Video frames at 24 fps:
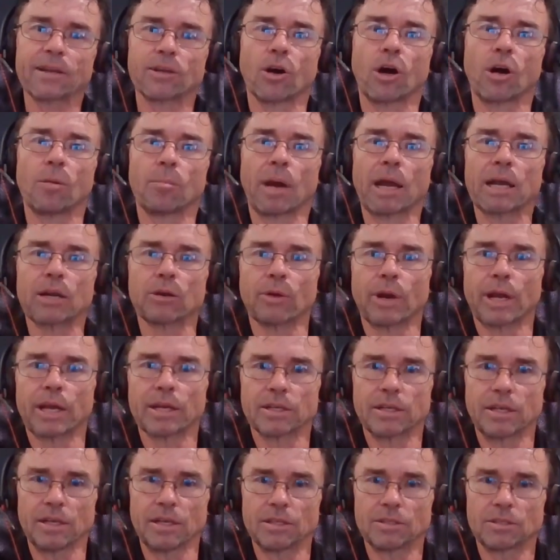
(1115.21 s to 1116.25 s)
and all my
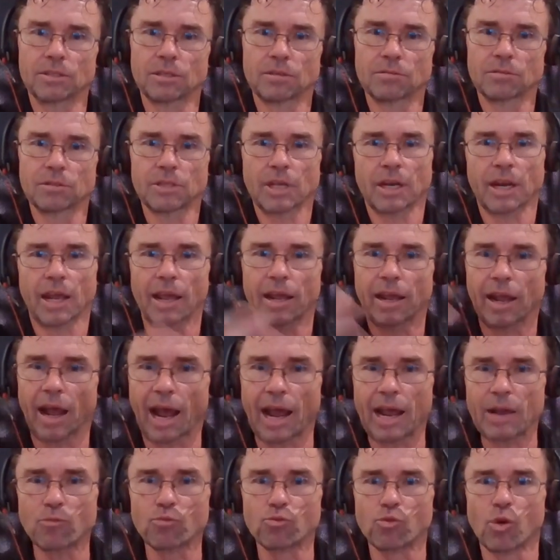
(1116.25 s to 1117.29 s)
grandkids, saying, "Hey,
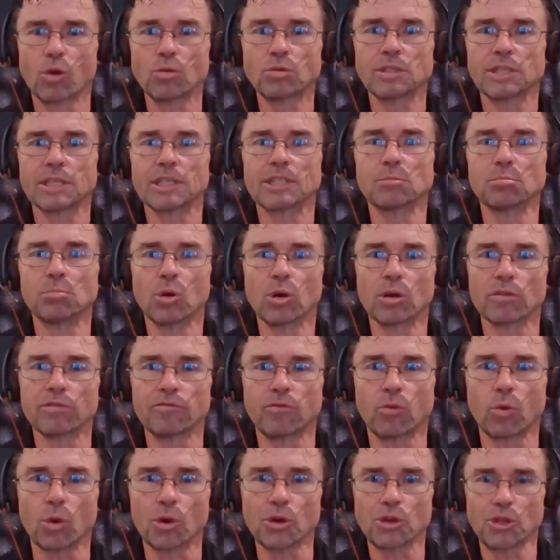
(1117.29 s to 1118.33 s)
I wrote this book
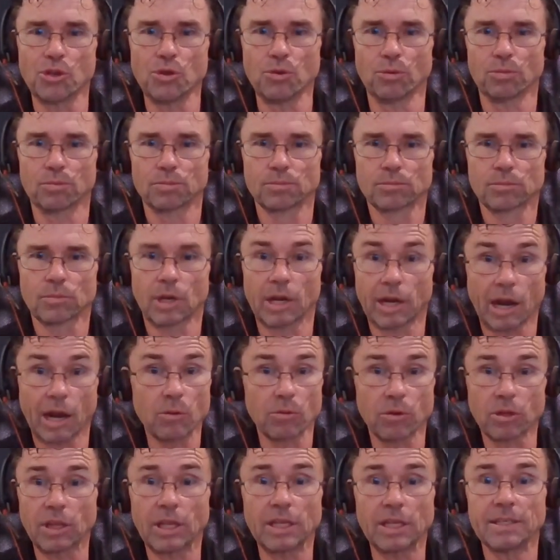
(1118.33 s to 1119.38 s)
for you," and
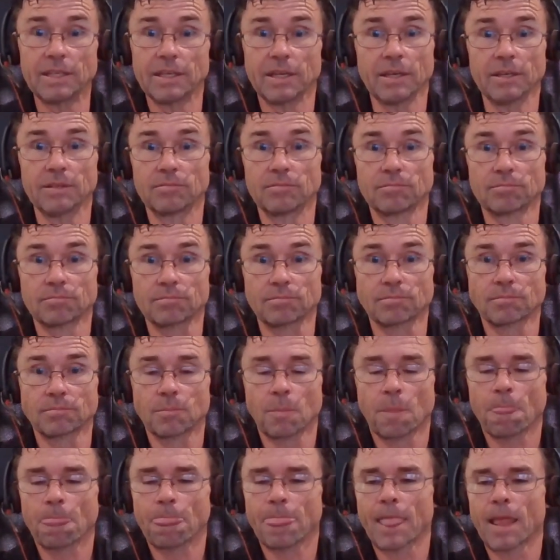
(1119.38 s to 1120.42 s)
I really did.
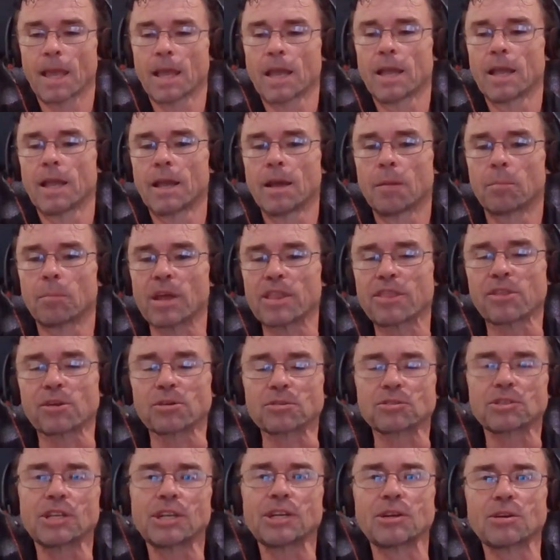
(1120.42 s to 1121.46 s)
My
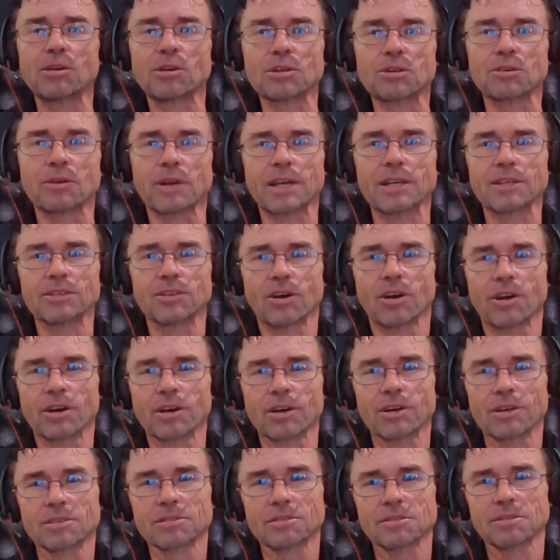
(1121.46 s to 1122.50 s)
13 year old
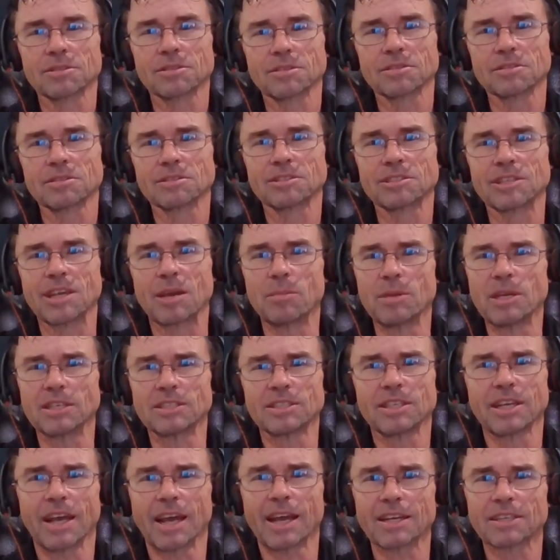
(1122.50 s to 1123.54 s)
granddaughter sent me a
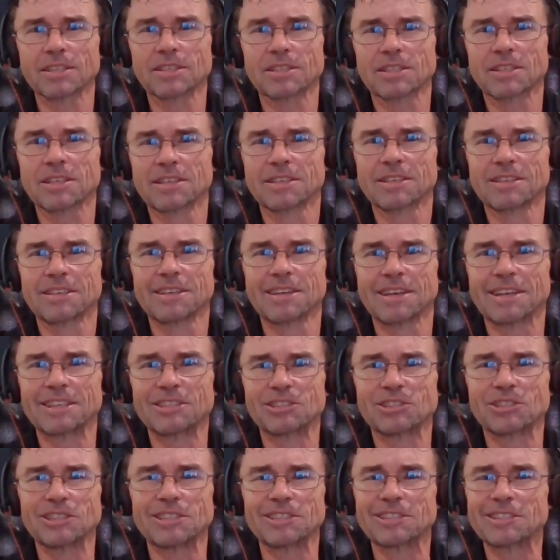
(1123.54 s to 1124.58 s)
text,
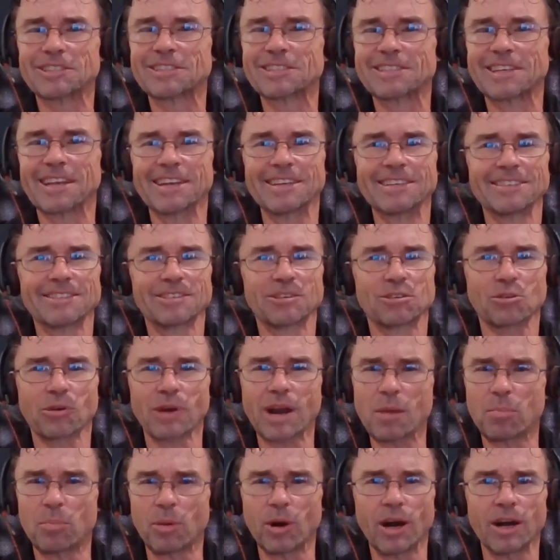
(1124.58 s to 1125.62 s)
and she just said,
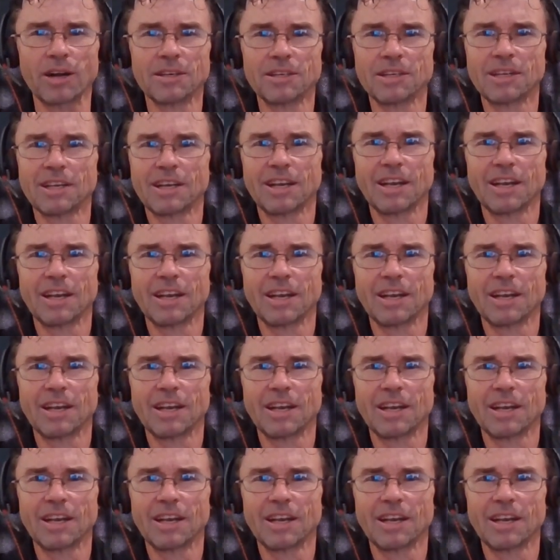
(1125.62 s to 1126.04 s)
"Grandpa,